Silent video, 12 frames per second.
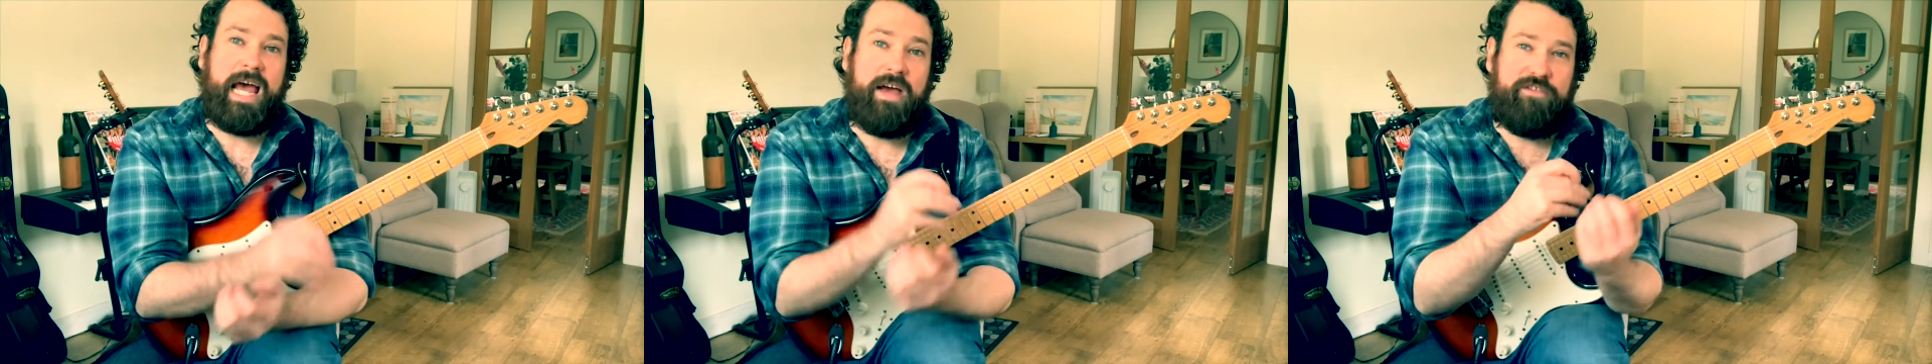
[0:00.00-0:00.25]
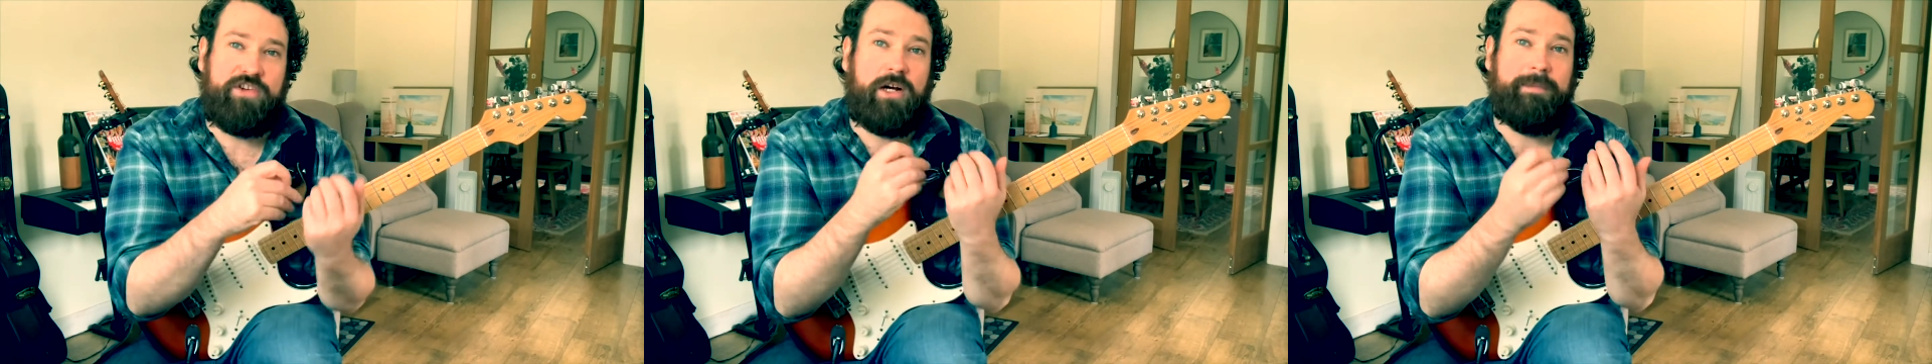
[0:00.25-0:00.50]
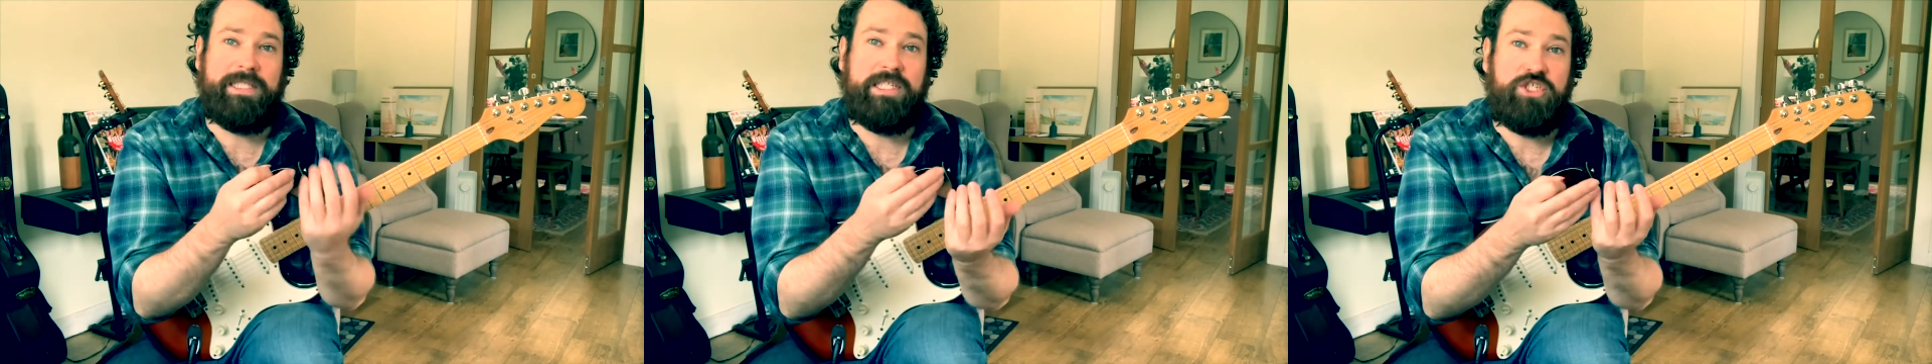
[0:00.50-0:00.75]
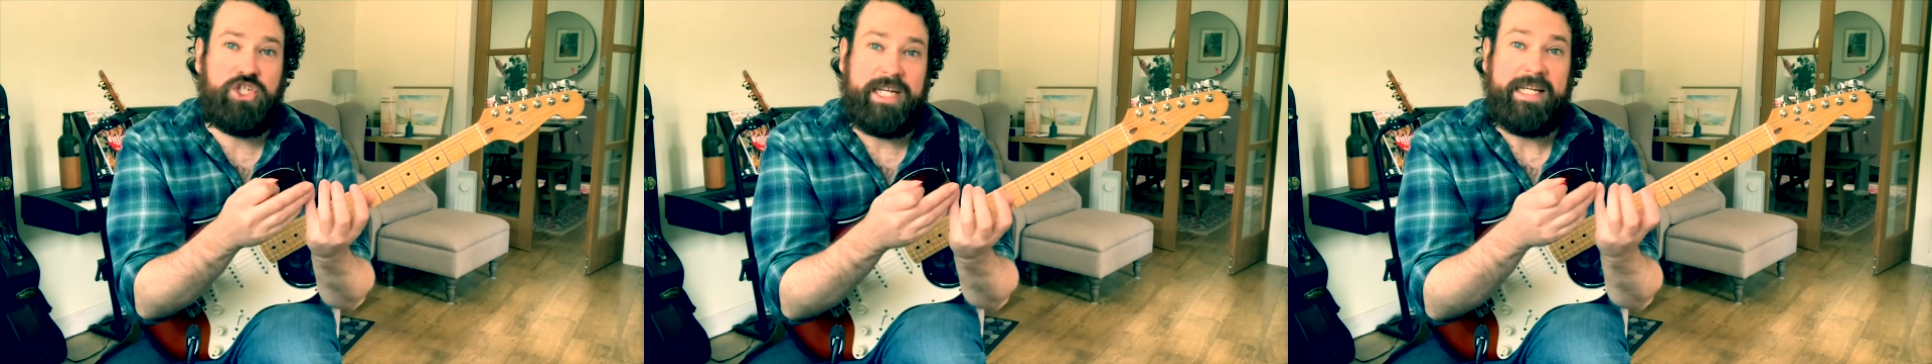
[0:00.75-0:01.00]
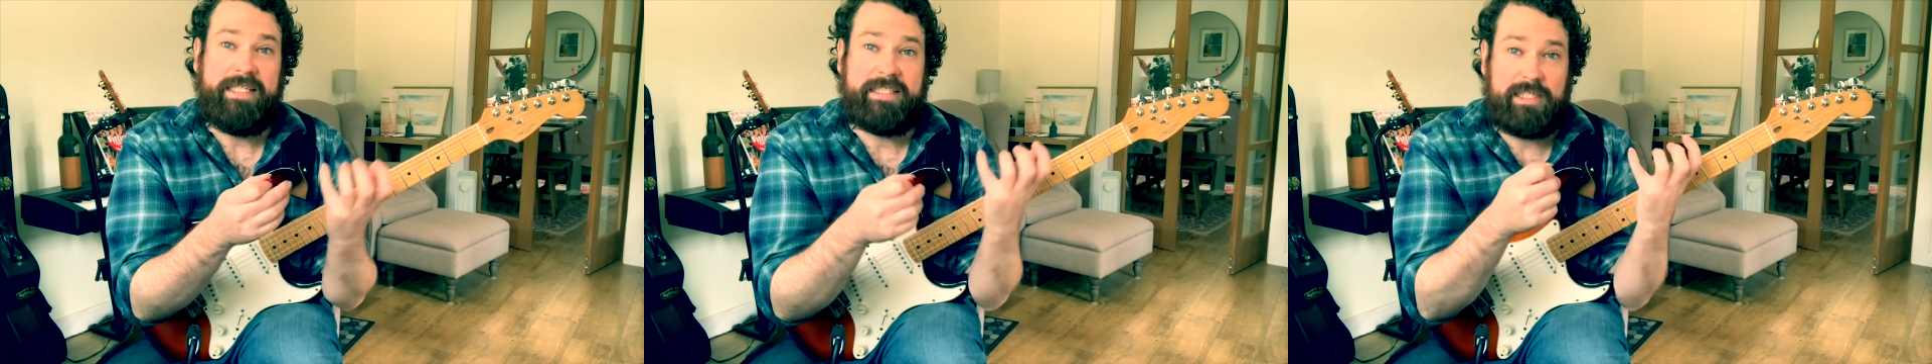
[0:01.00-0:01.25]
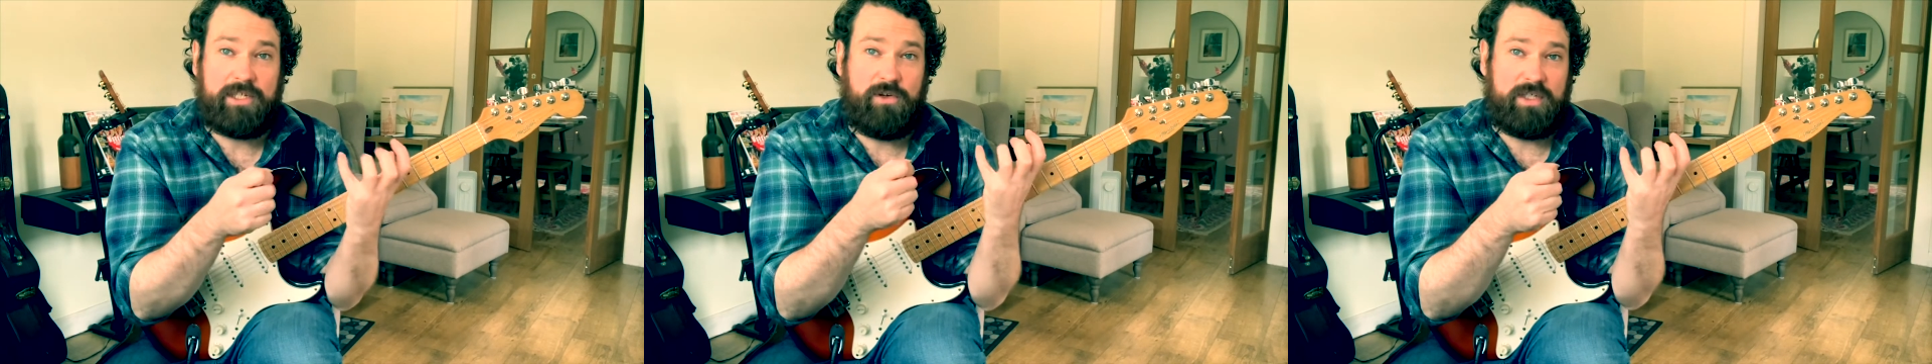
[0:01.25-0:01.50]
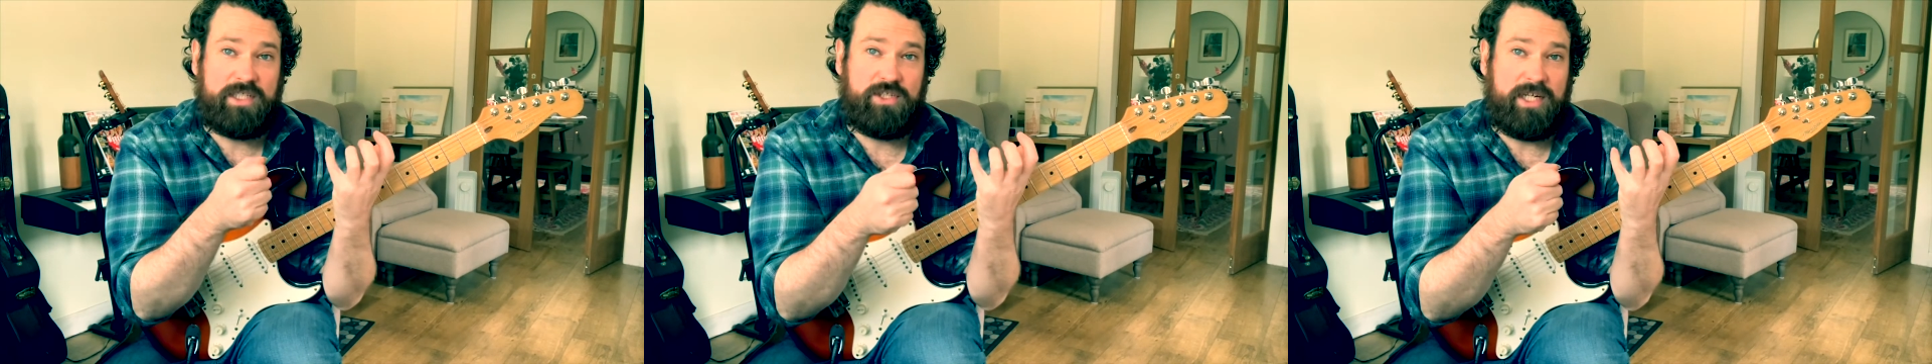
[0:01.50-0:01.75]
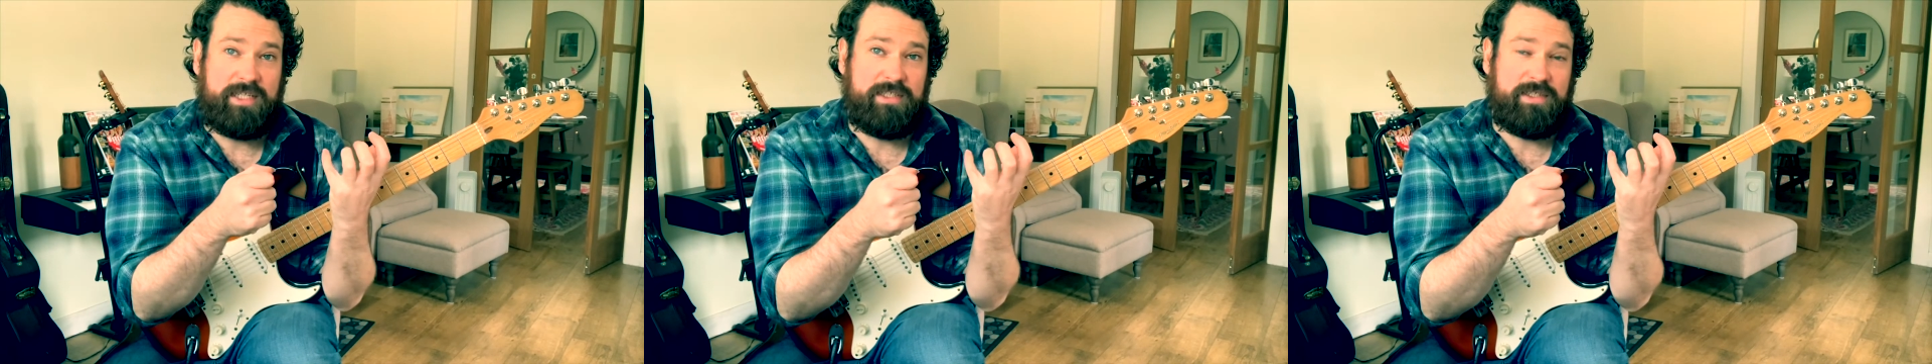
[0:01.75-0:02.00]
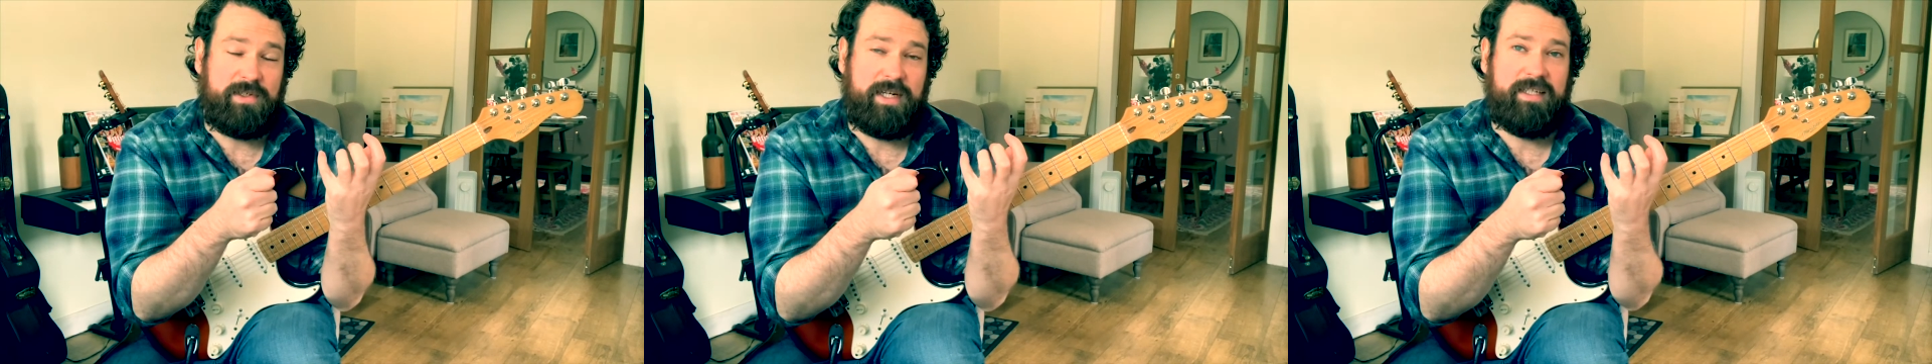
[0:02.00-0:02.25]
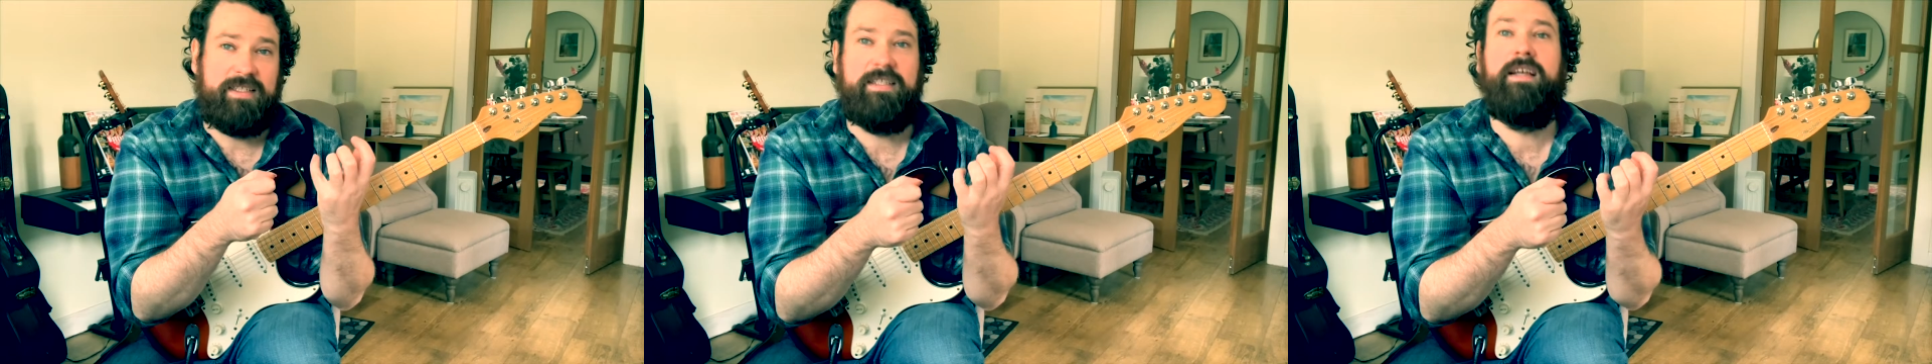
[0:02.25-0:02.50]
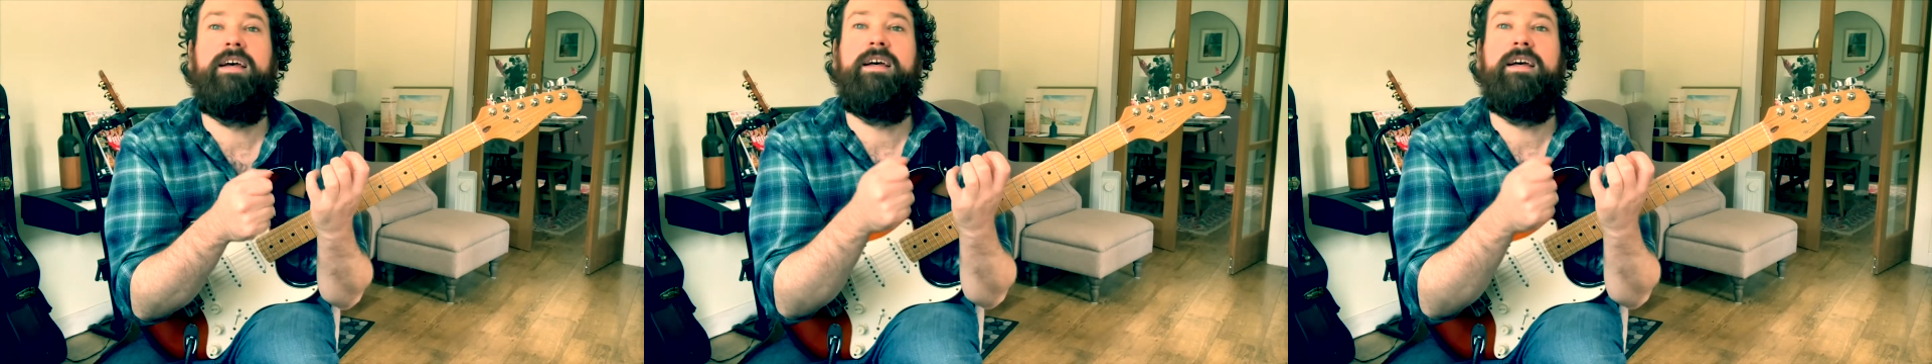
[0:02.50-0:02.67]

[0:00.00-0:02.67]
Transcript: F sharps to Gs across adjacent strings,